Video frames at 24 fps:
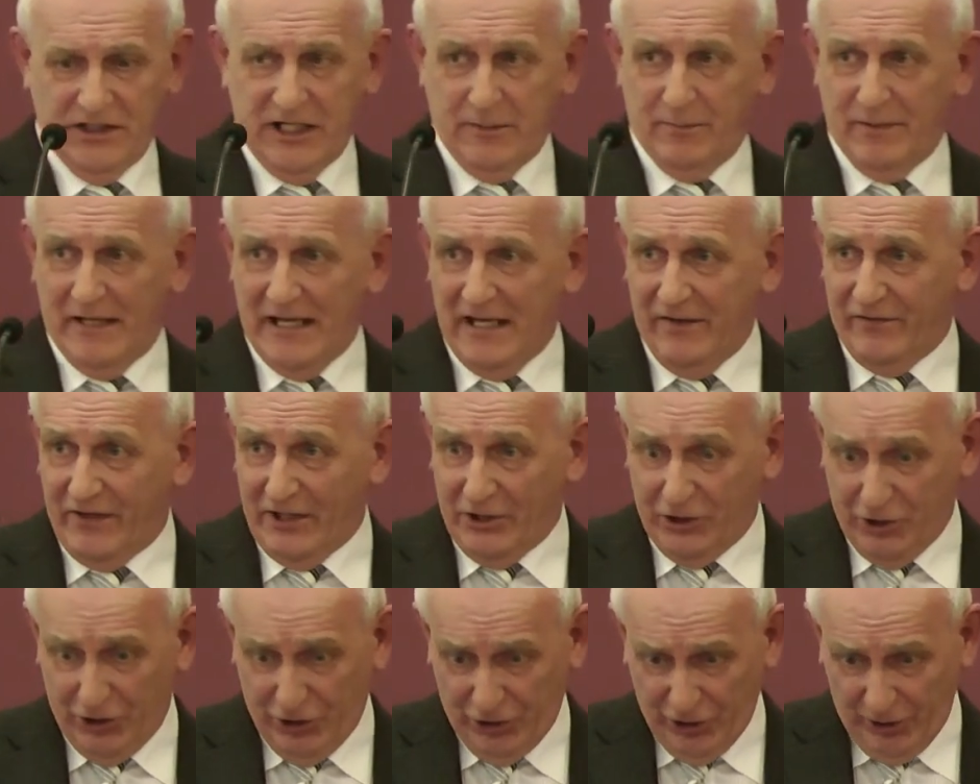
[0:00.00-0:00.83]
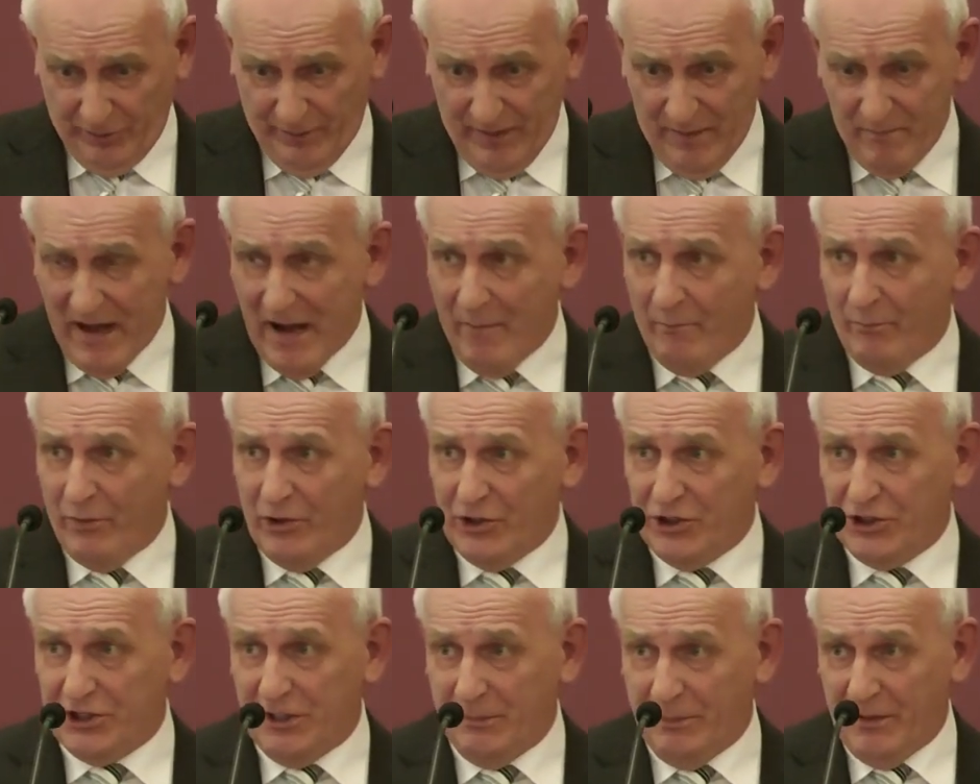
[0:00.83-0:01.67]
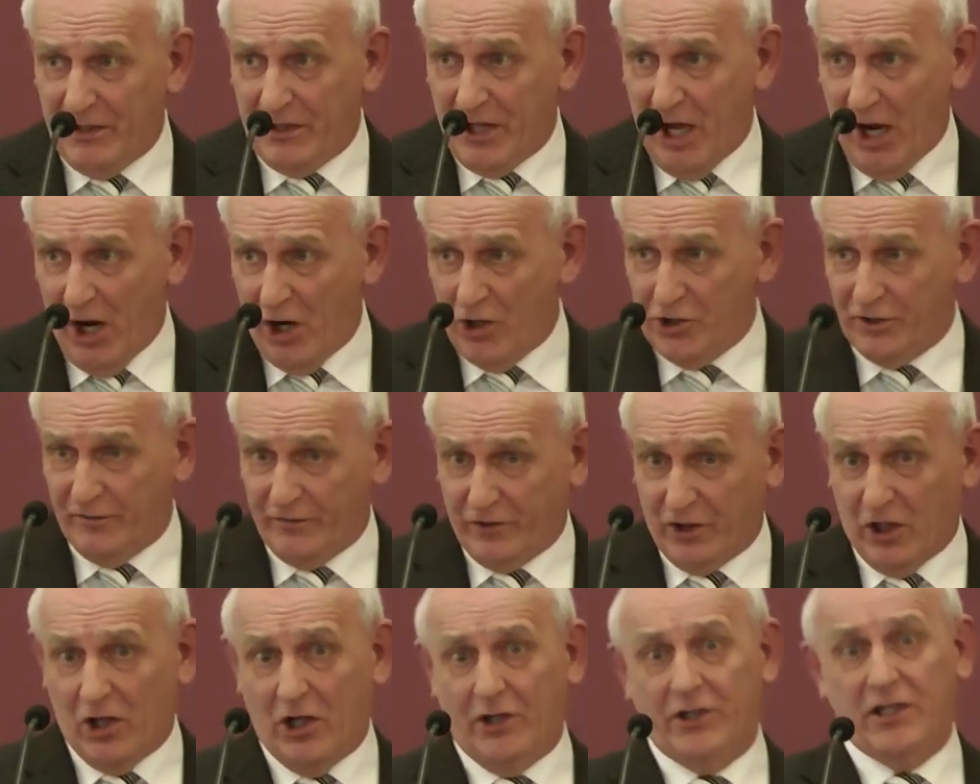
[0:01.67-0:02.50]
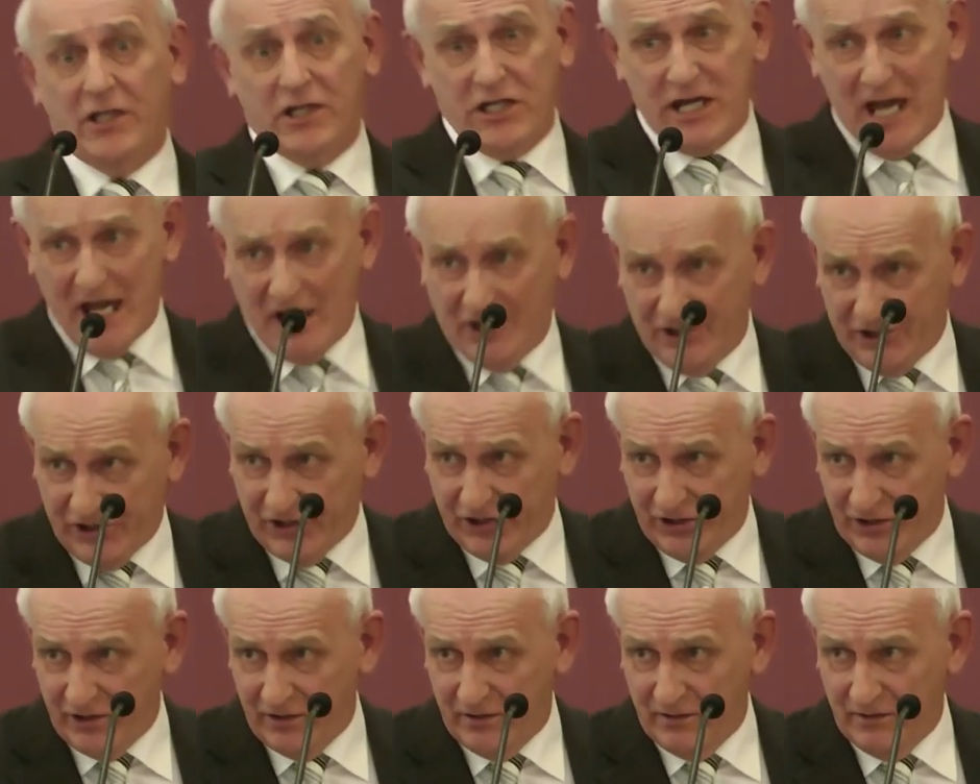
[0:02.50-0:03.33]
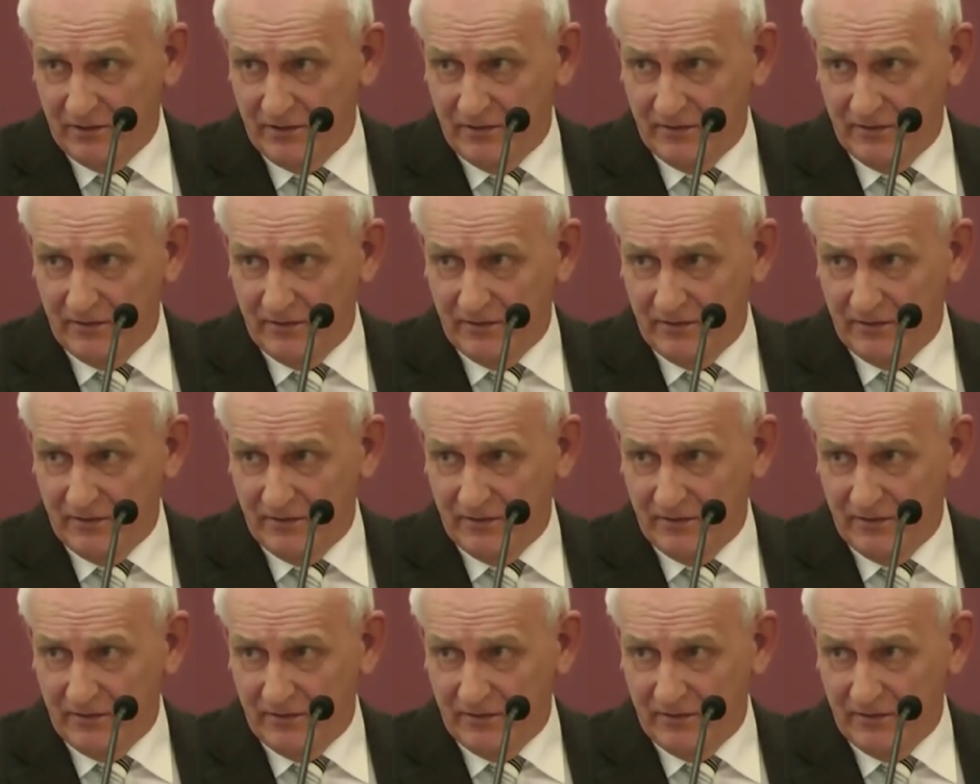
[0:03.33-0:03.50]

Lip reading: Do you believe that there should be membership in the house of God? Yes.